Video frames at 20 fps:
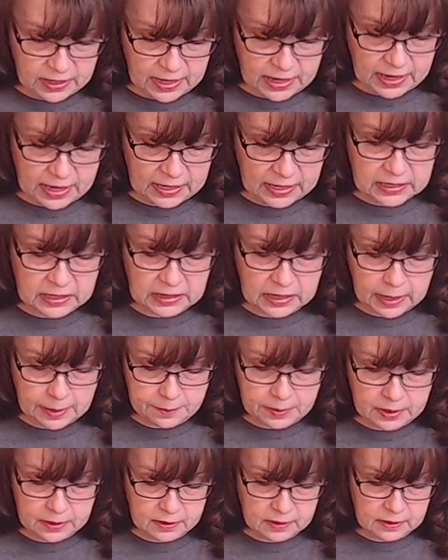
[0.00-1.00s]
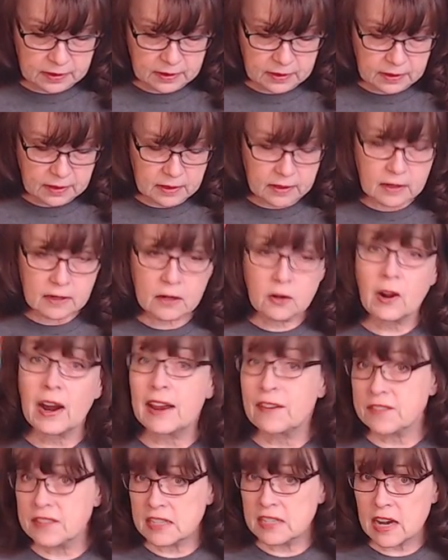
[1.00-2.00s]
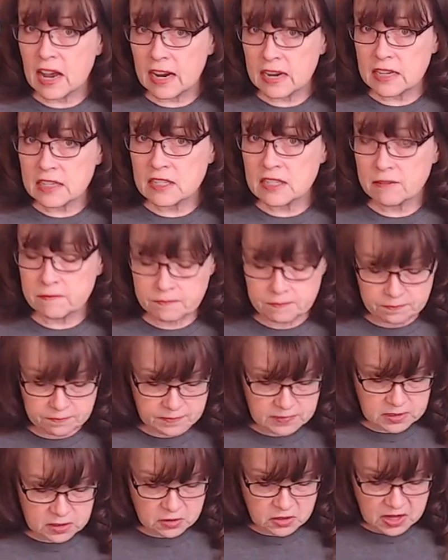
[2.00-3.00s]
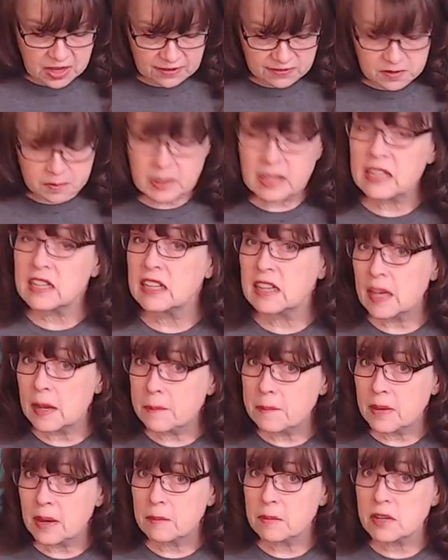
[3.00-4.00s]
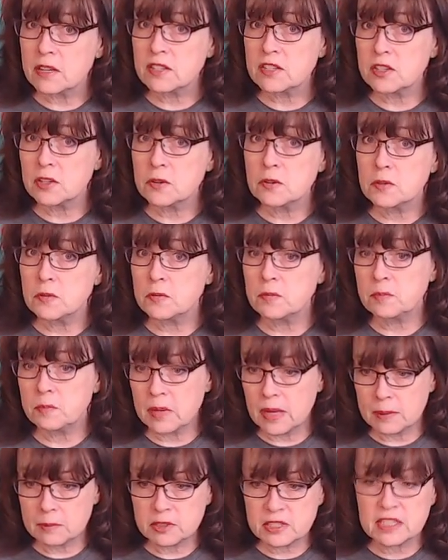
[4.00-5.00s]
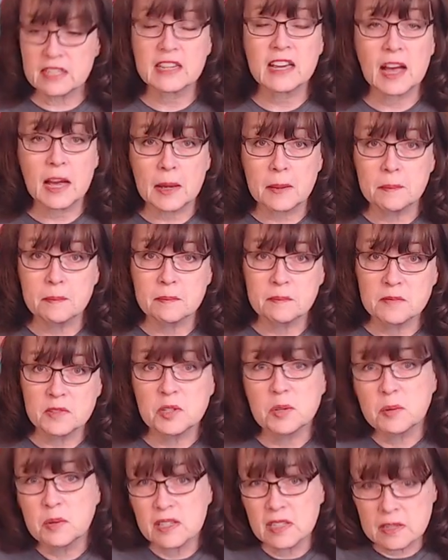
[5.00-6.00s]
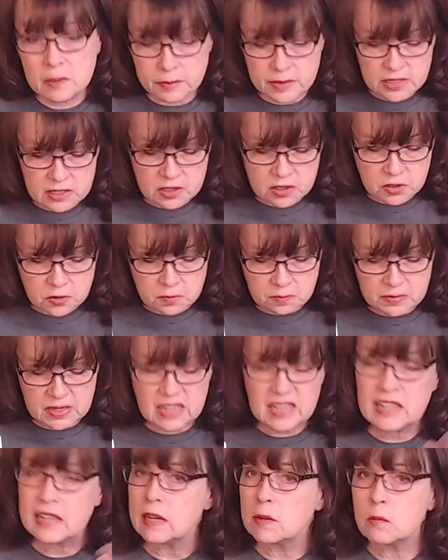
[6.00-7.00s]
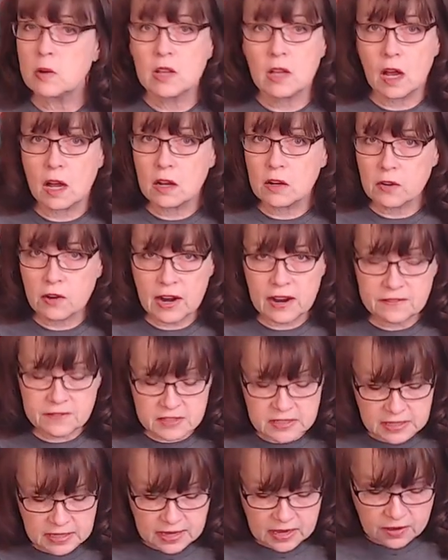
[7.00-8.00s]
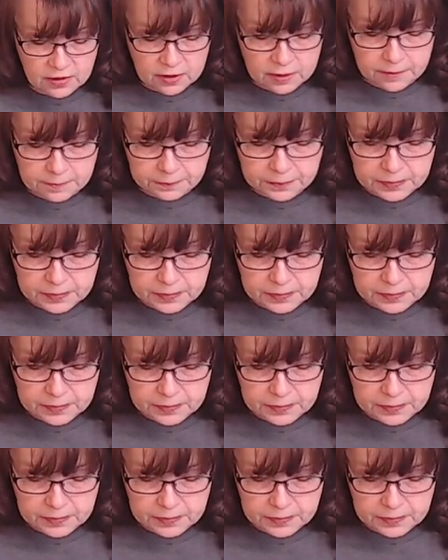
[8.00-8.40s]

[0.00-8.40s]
a club craft night. So you have to be a club member to be able to come to, it'll be a Zoom meeting and we'll all craft together.